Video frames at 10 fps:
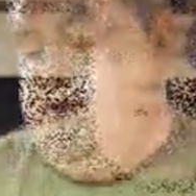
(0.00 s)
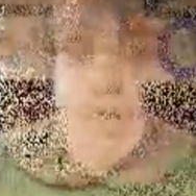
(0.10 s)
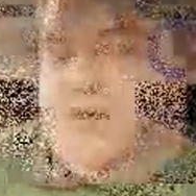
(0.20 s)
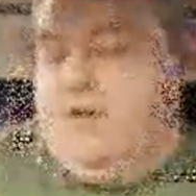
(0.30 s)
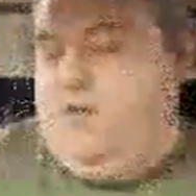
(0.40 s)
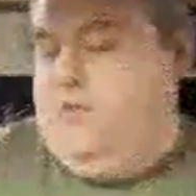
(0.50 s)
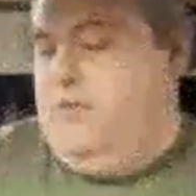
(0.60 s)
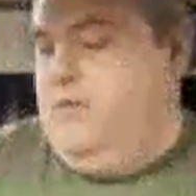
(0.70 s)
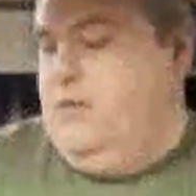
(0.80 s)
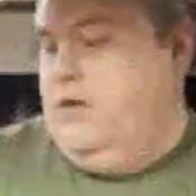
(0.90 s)
There we go.
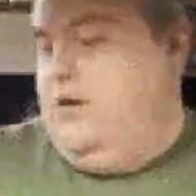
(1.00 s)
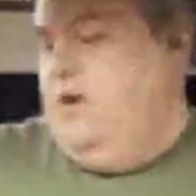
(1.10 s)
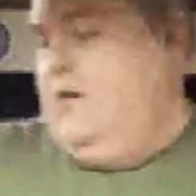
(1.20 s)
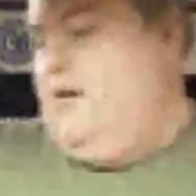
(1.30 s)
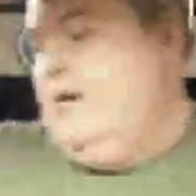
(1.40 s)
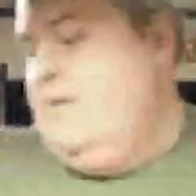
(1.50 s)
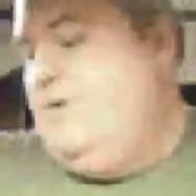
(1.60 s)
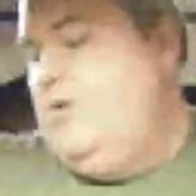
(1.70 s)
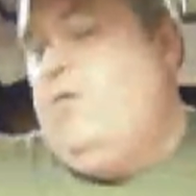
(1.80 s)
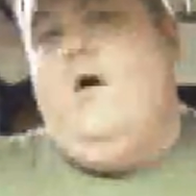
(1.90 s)
Now I'm
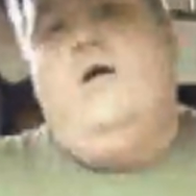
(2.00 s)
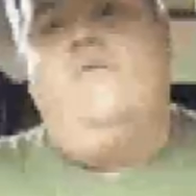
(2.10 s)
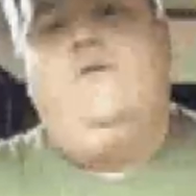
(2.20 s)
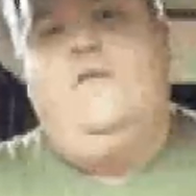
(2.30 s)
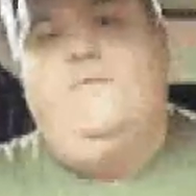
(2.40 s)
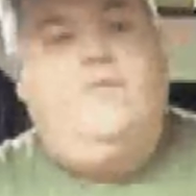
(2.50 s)
going to walk over to the